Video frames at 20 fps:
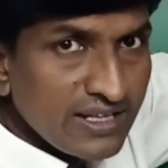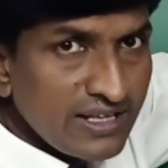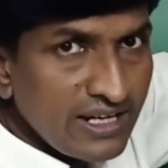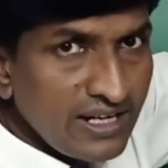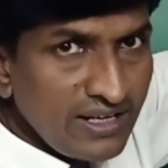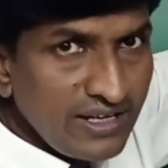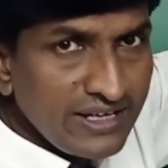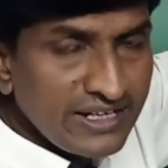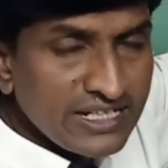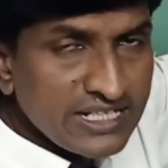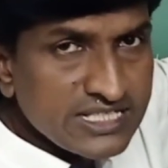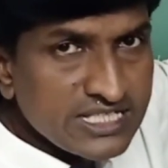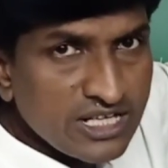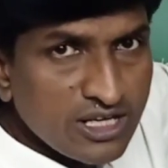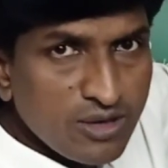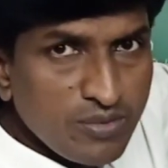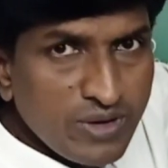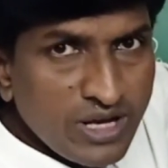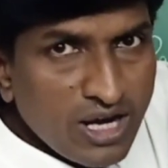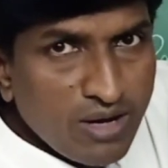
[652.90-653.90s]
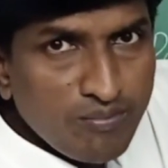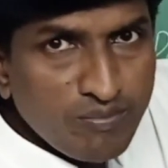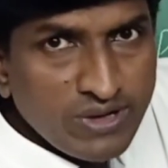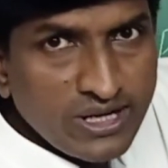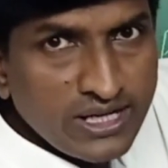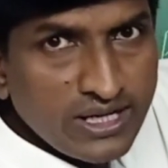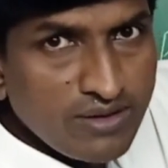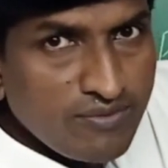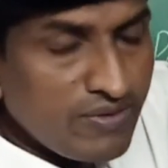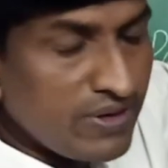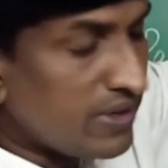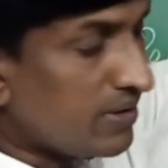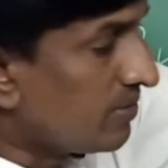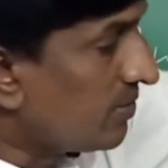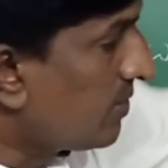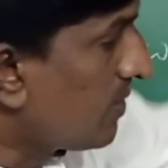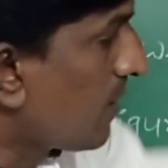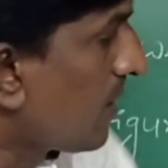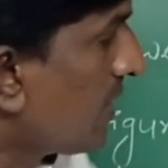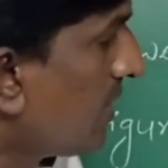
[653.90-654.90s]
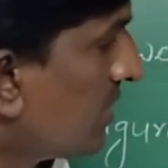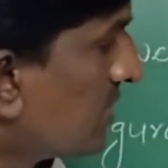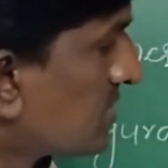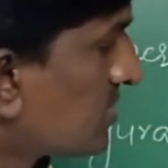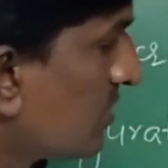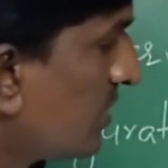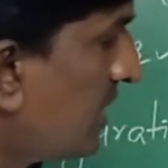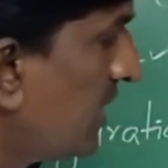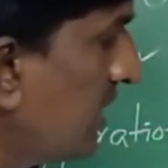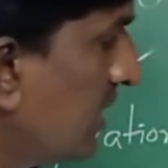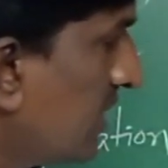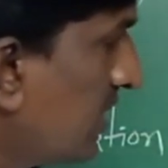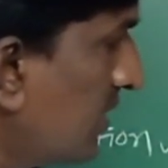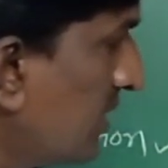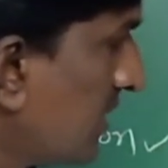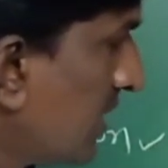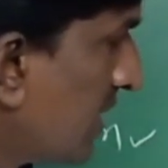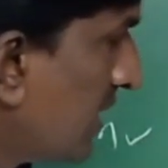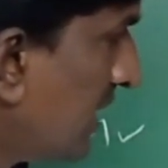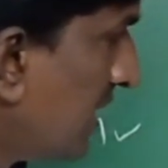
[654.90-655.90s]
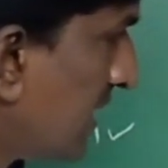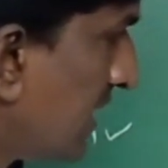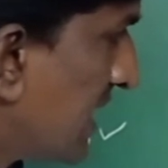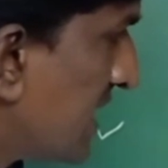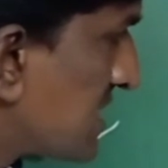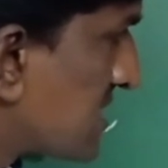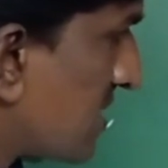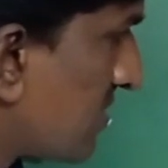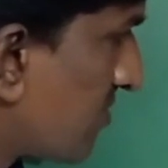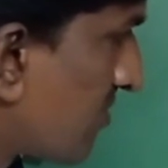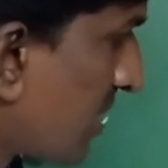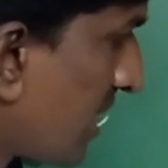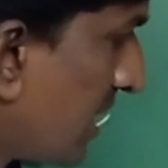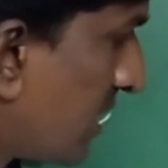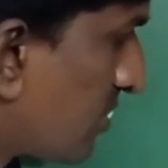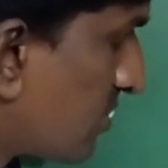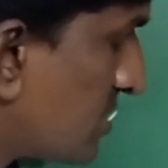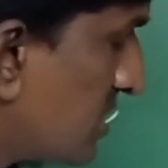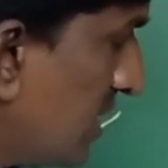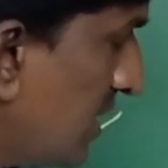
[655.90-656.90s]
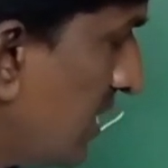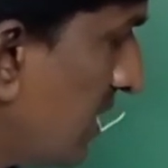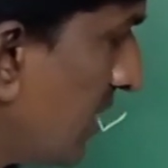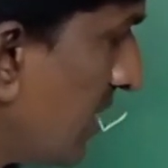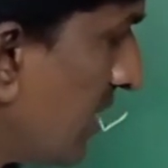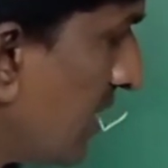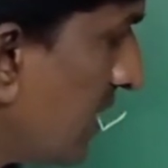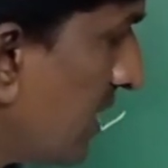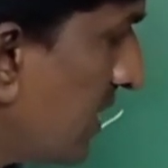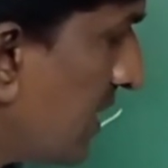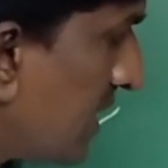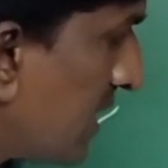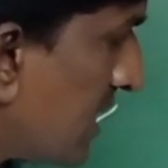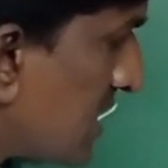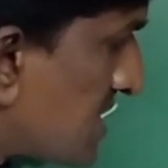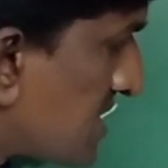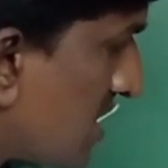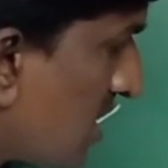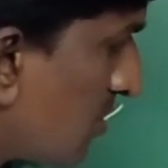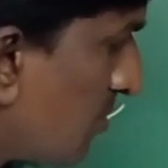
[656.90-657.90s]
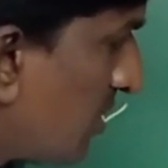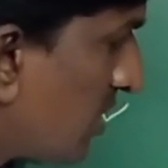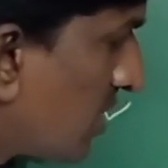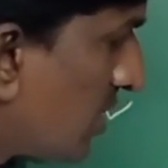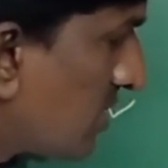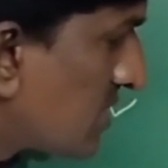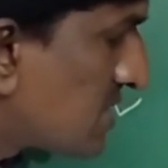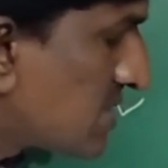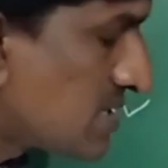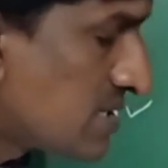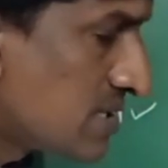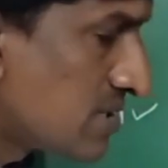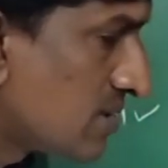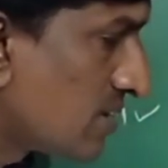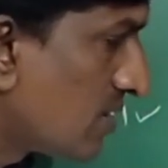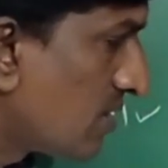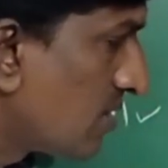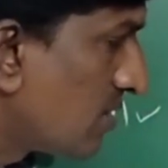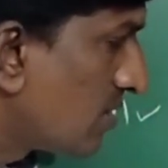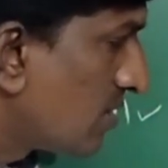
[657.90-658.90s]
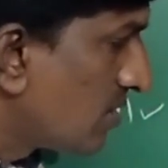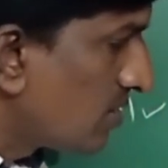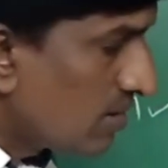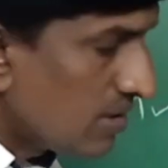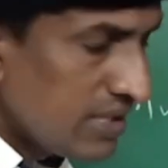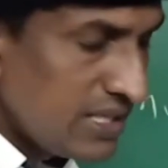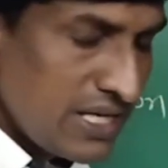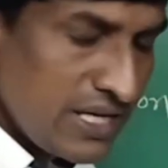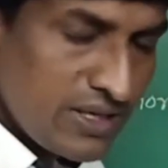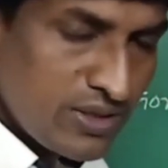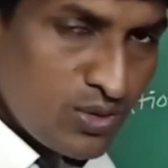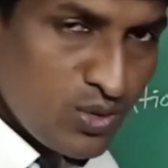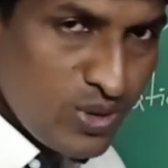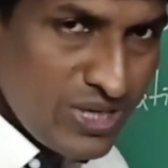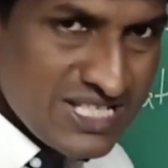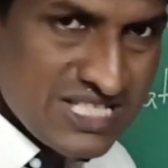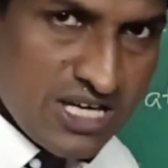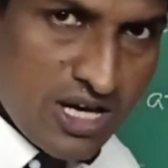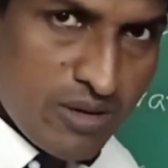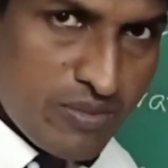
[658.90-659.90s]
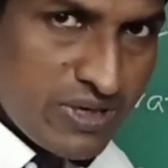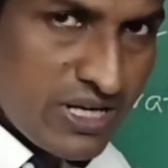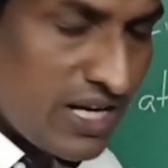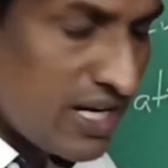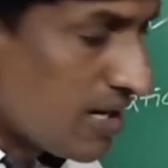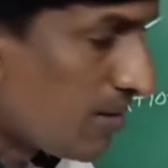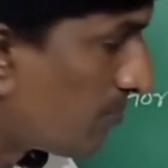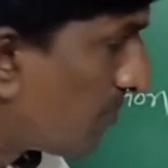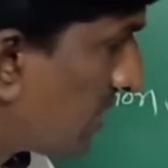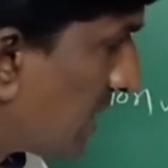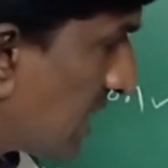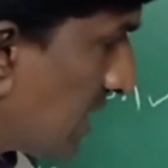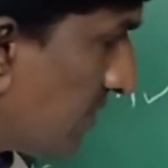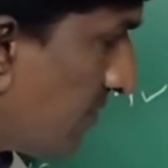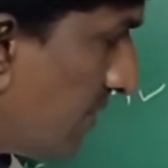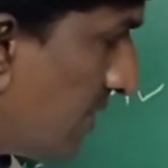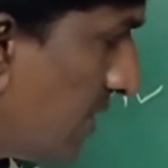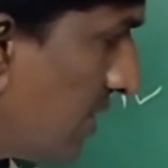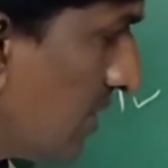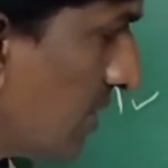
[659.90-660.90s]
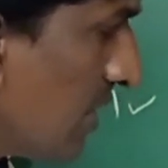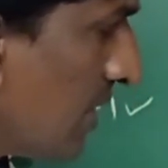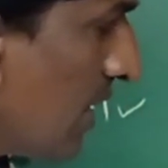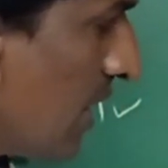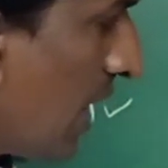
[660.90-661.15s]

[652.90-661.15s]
then it is said to be completely filled. So here in case of nitrogen, here s orbitals, 2s orbital completely filled,